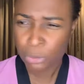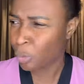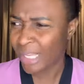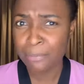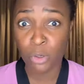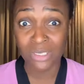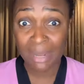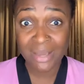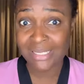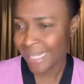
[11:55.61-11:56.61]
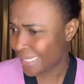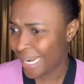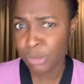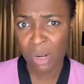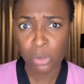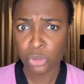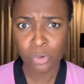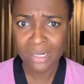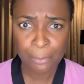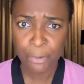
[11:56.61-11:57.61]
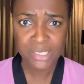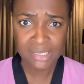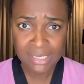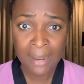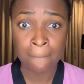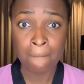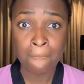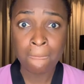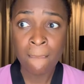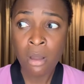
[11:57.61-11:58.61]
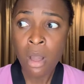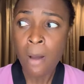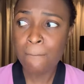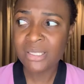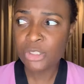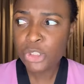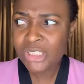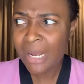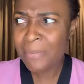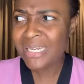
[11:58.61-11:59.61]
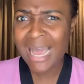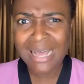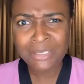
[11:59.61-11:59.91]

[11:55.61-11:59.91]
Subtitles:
I'm twerking because I'm excited. That's what I want to do at that point in time. But the social media